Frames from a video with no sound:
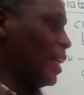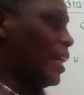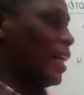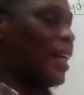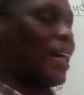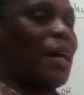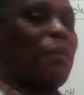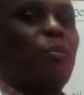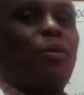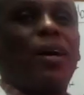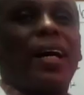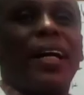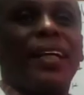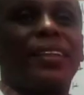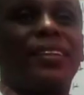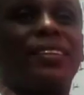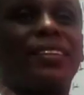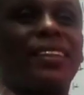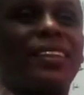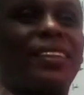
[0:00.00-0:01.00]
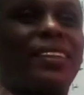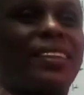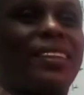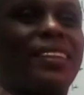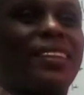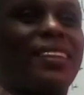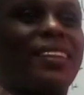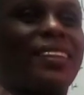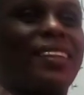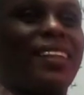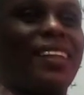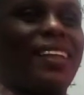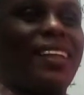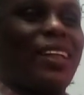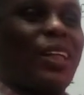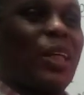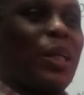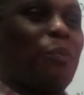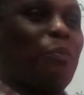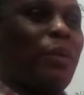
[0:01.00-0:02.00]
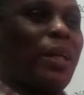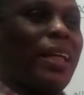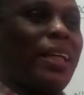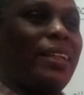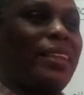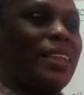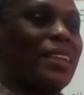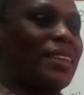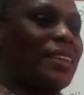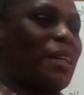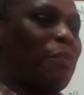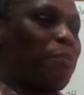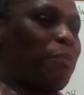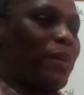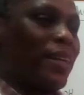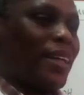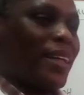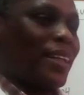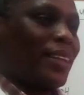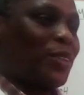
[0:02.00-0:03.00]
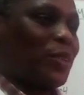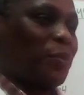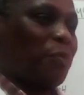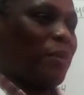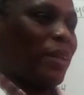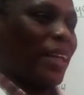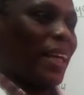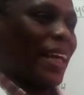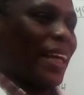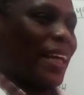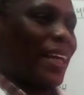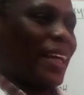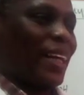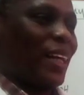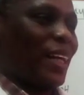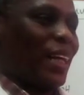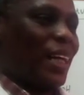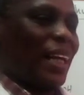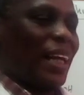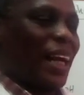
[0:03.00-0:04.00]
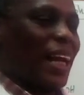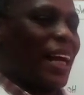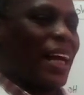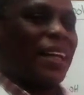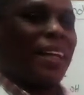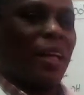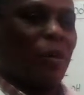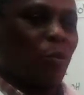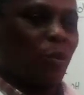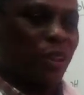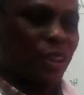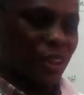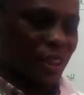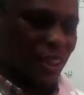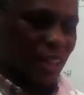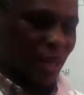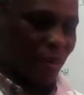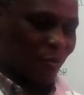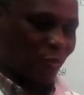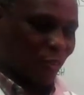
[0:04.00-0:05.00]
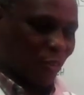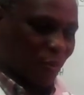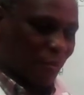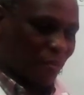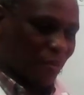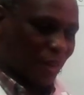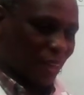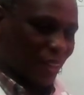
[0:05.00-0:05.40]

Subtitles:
carbohydrates may just appear to be like a name which came from